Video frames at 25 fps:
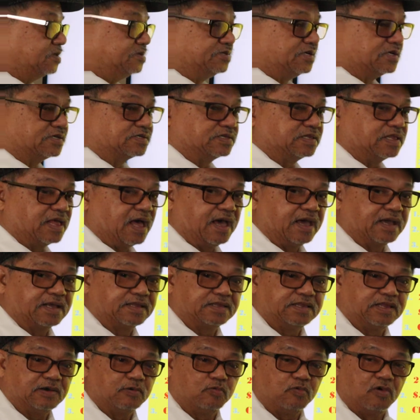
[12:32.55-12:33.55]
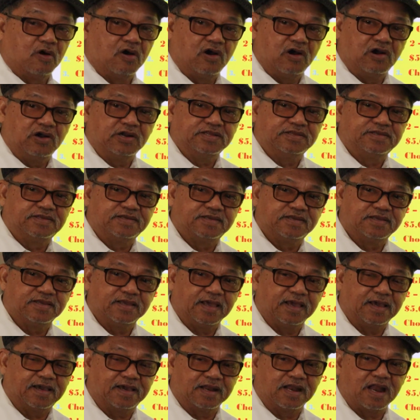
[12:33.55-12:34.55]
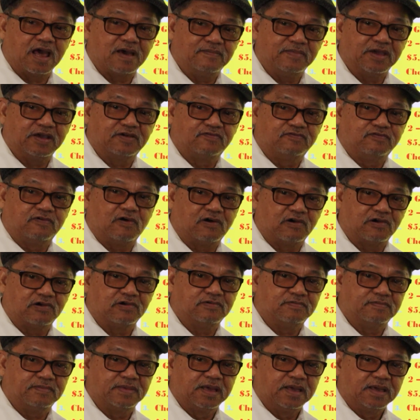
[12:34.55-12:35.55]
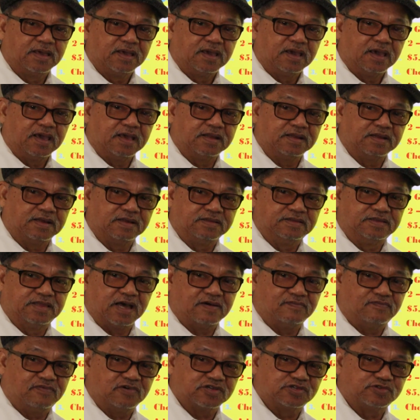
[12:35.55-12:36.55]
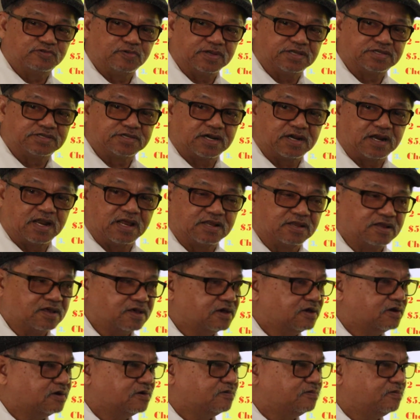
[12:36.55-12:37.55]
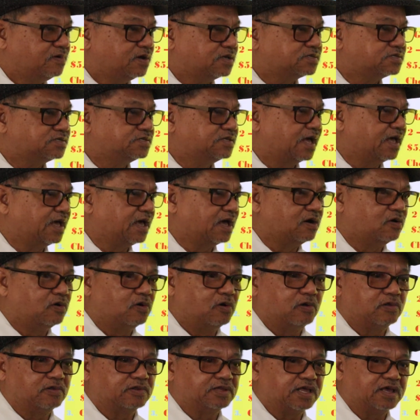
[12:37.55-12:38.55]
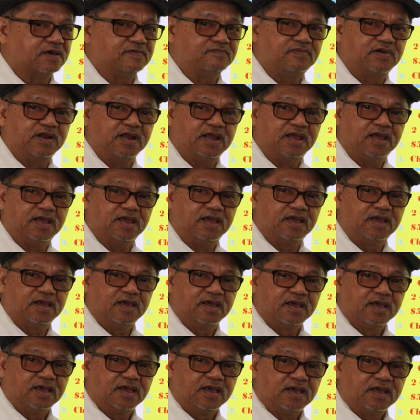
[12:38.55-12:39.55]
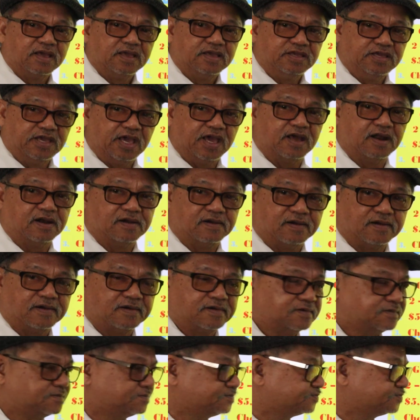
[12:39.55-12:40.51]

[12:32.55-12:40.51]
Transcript: just like the World Economic Forum in Davos, Switzerland, which they hold every year.